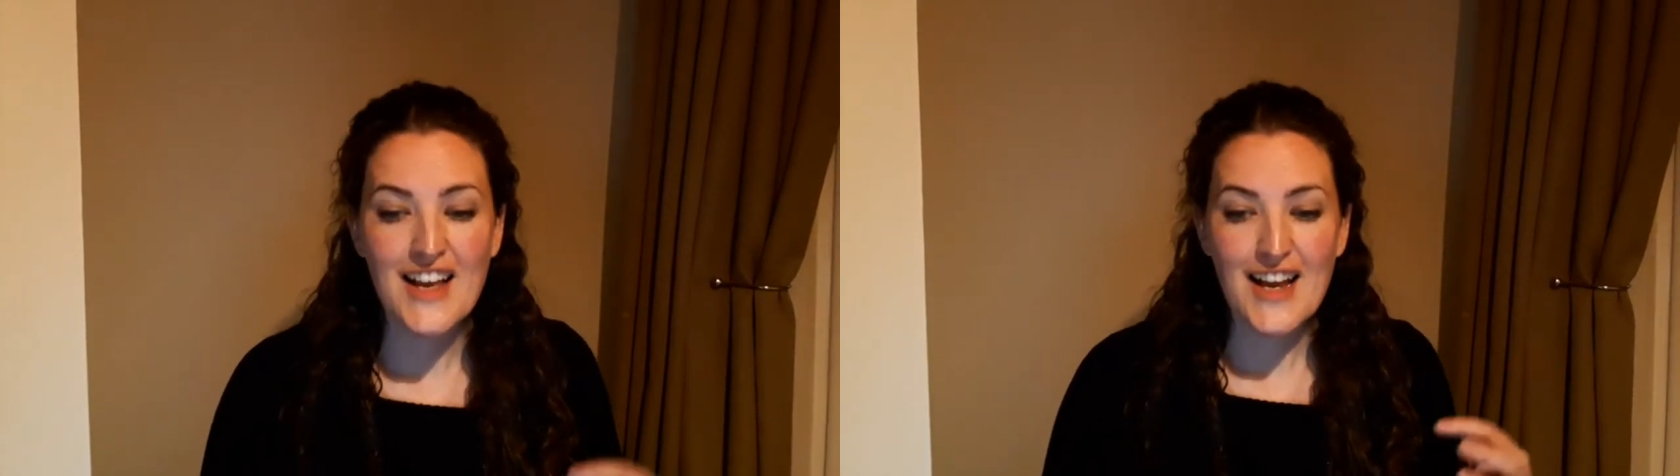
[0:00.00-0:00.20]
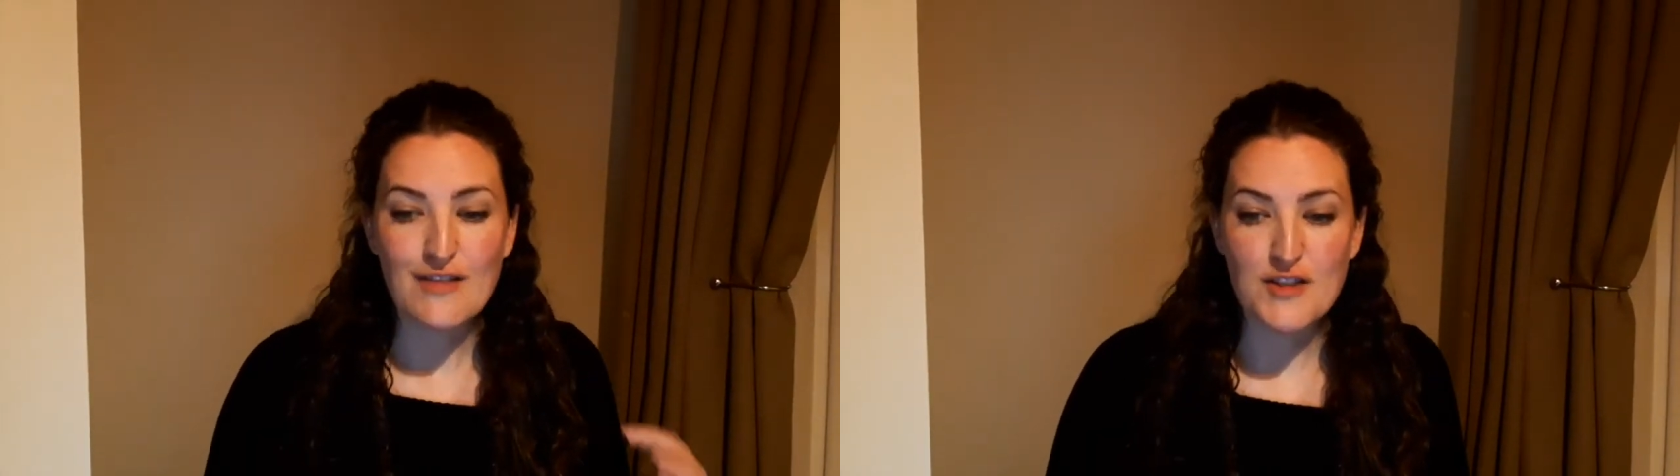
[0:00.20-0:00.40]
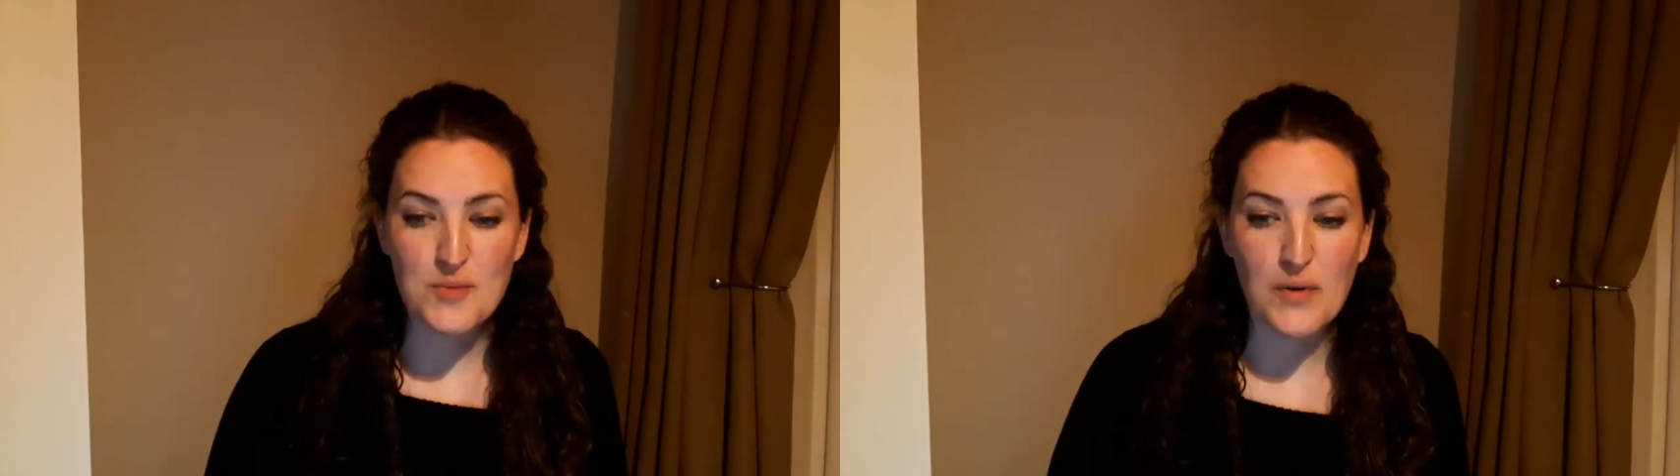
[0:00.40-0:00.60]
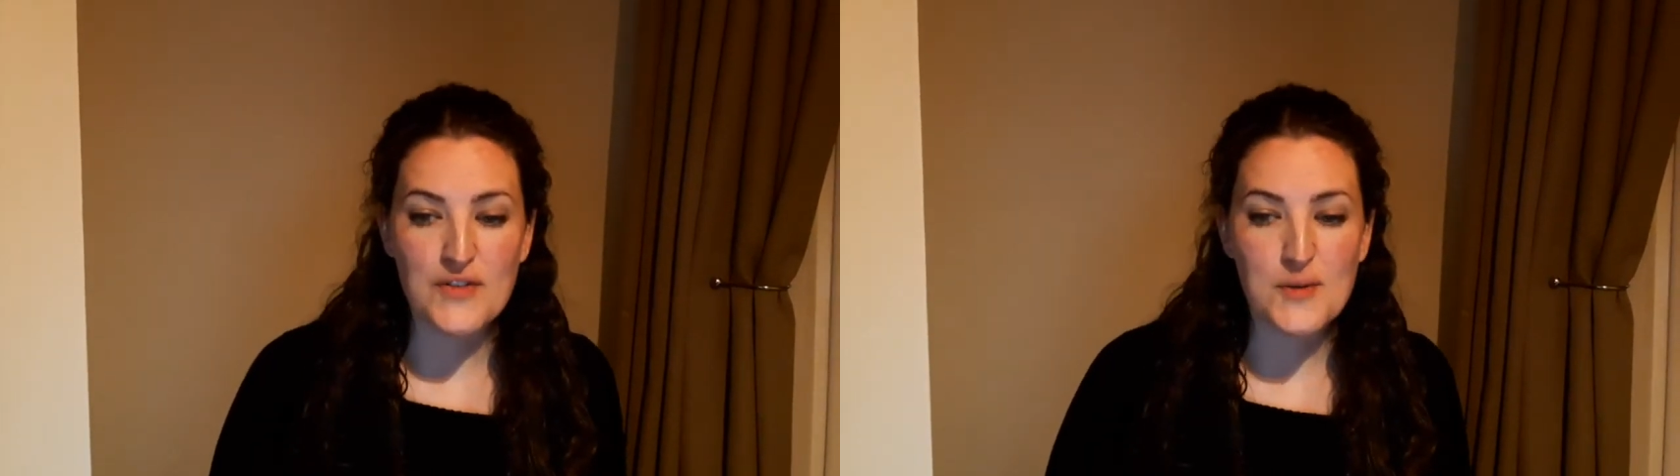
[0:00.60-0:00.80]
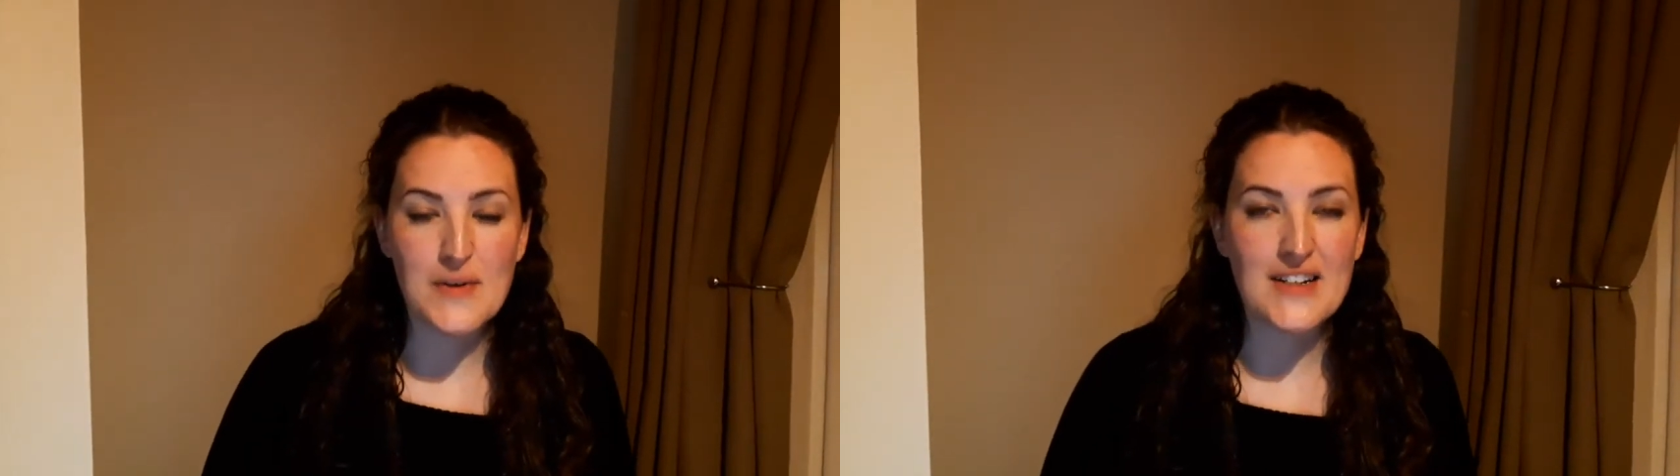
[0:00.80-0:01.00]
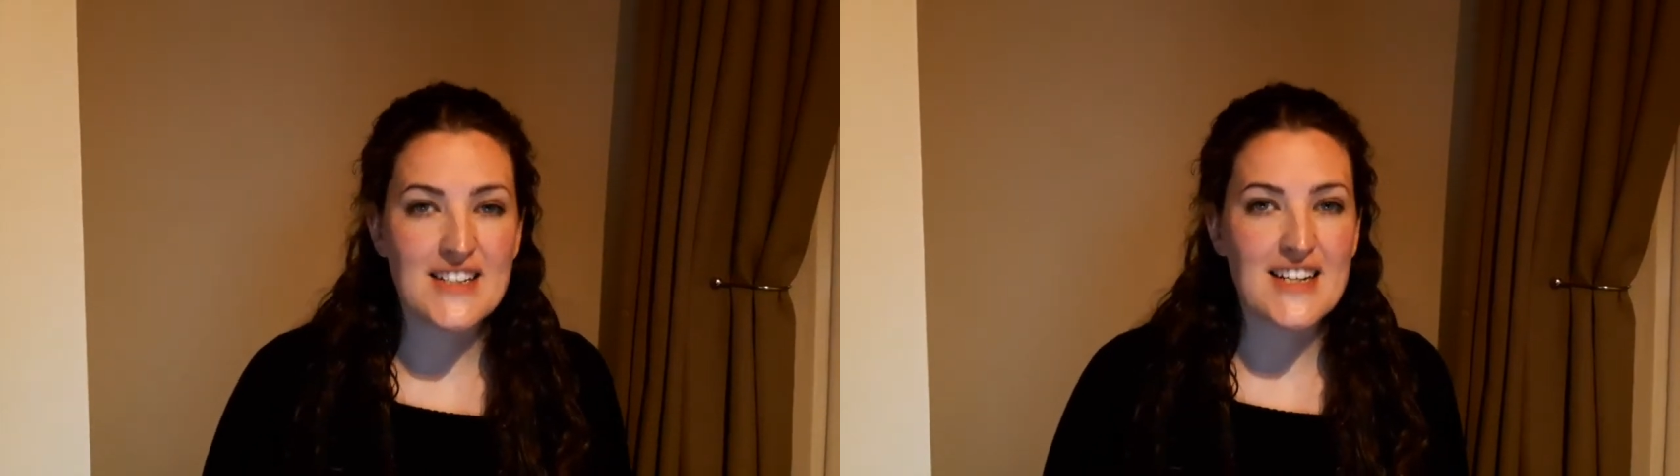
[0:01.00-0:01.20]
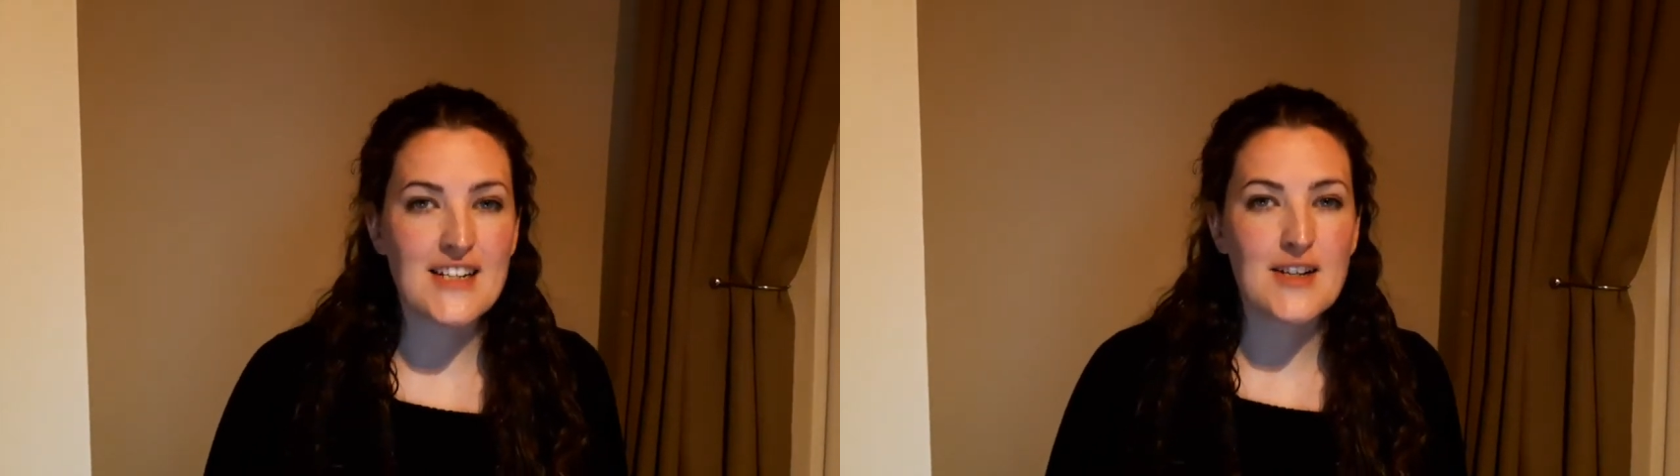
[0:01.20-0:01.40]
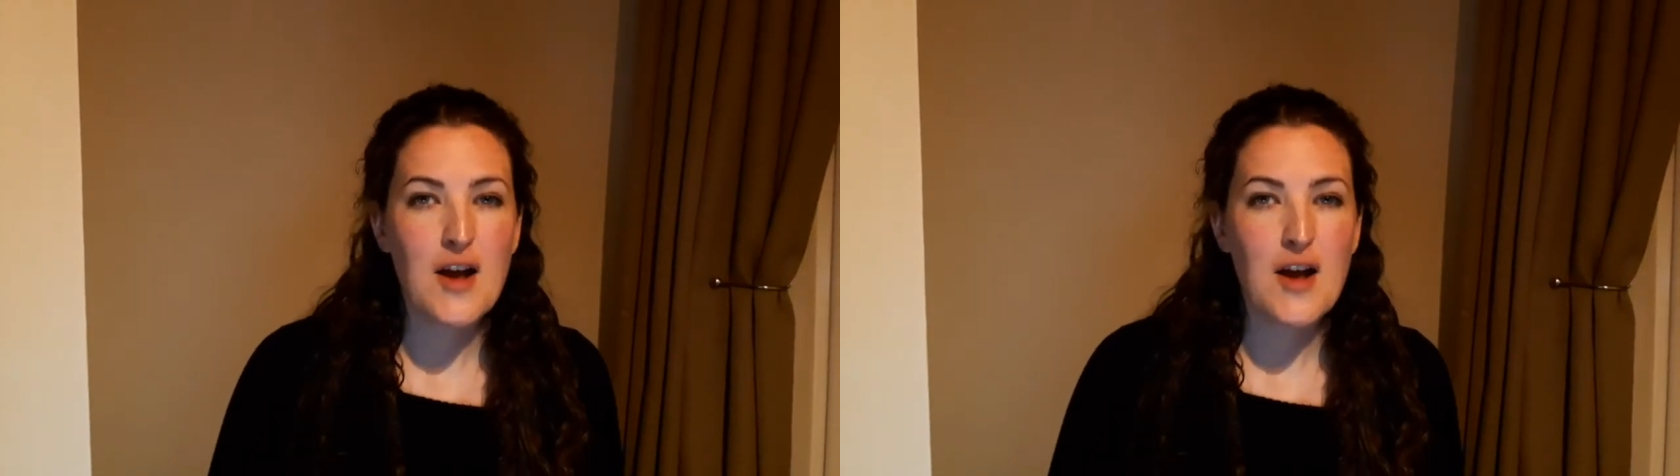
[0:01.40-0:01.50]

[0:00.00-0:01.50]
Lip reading: and responsibilities.